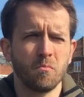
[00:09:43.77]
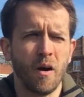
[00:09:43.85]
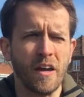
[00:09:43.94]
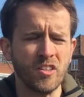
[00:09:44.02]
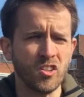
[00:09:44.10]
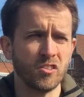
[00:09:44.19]

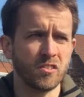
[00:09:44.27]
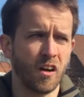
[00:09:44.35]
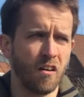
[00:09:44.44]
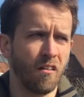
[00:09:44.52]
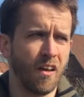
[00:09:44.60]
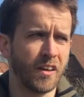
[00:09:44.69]
my needs
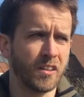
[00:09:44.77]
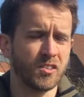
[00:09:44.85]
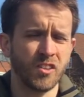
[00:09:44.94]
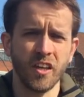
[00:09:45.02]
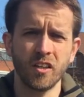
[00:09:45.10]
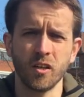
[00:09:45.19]
are like
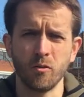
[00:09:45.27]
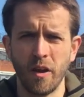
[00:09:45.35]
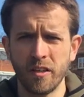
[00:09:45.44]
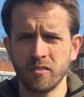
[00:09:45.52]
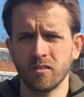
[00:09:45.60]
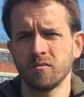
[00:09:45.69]
take a
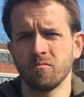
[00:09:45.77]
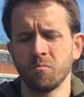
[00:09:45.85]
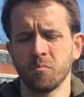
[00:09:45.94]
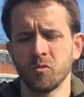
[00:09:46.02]
rest,